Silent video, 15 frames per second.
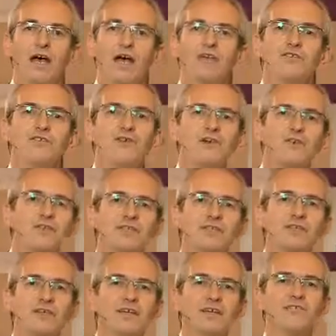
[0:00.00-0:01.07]
And you know,
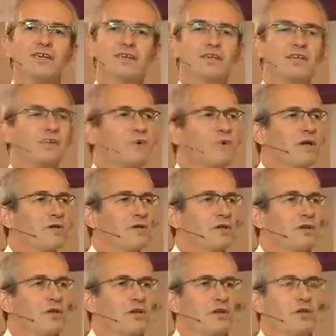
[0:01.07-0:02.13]
it's interesting when
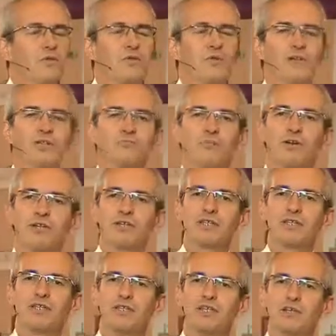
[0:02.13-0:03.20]
these
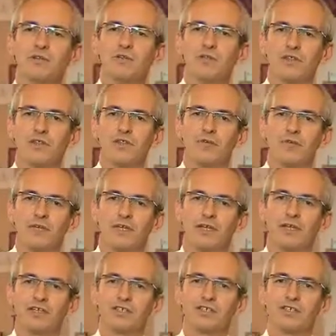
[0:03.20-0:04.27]
bodies deal with
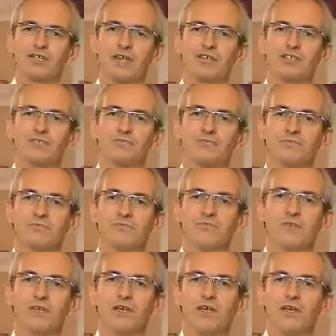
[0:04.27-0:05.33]
European legislation.
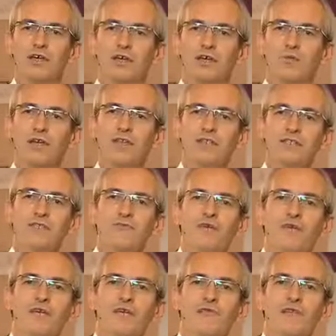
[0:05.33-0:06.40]
When it's in
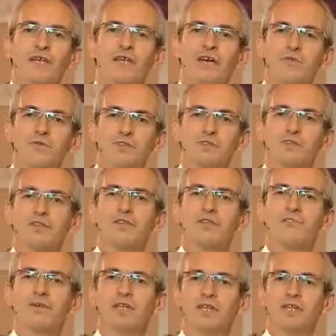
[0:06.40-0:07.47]
front of the Council,
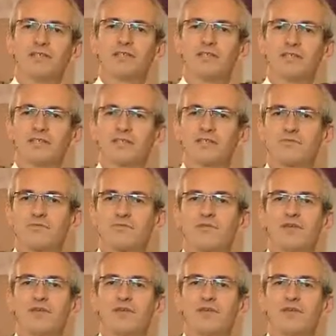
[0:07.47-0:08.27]
the ministers,